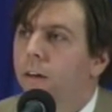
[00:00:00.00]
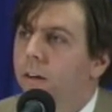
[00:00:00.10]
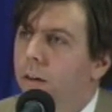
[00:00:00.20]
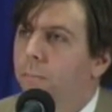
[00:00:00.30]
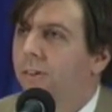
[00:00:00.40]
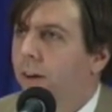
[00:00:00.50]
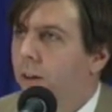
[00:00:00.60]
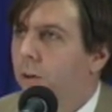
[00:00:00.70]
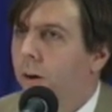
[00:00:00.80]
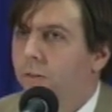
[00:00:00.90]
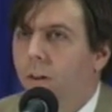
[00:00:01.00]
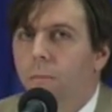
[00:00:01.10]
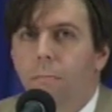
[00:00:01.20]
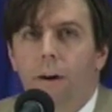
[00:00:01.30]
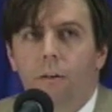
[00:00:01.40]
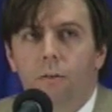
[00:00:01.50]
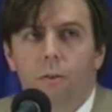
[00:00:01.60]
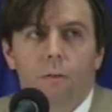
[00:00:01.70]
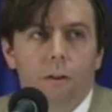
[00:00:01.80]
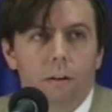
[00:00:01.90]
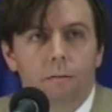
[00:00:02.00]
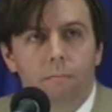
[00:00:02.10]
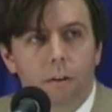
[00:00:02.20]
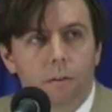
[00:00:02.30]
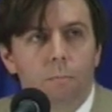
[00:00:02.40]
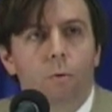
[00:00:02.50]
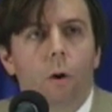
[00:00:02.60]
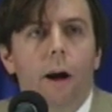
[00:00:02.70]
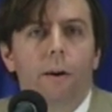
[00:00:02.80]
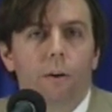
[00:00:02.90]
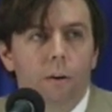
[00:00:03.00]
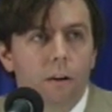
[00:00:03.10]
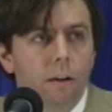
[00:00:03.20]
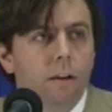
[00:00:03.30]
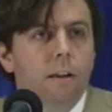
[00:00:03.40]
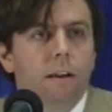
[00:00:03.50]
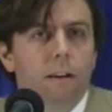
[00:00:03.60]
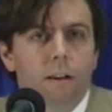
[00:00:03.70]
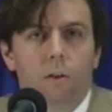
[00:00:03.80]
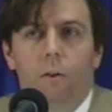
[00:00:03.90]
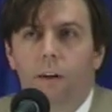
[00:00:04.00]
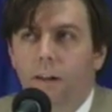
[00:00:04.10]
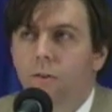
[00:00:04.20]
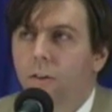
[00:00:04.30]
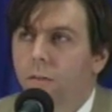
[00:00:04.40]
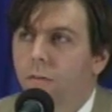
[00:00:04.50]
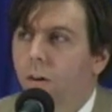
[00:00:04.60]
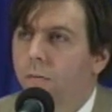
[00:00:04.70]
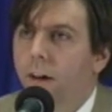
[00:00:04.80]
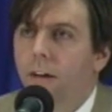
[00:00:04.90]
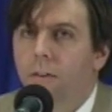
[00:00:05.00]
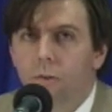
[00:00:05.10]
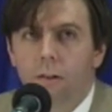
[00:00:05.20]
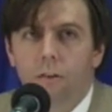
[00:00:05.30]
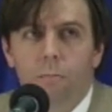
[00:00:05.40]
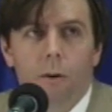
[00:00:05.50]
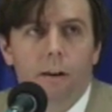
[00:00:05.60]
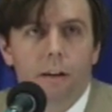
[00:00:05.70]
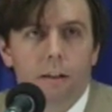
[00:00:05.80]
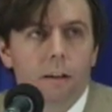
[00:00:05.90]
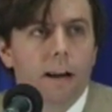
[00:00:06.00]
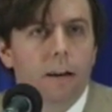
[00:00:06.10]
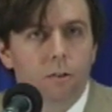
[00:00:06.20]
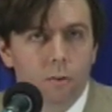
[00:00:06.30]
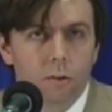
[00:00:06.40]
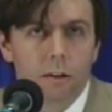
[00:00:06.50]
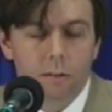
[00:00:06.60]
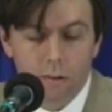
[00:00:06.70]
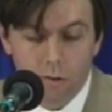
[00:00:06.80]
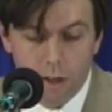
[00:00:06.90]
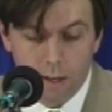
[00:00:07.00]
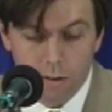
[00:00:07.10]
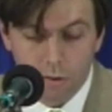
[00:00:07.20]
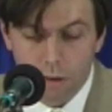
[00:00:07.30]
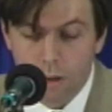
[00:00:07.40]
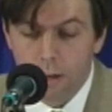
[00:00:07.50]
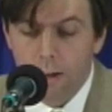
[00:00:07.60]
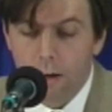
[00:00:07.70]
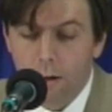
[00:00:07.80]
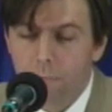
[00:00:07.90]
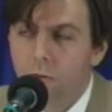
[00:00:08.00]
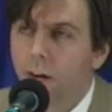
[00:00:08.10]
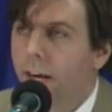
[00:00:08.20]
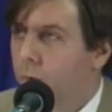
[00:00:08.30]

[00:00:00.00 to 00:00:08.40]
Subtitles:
in particular as it compared to the kind of prior incarnation of that cheese market at the National Cheese Exchange. Second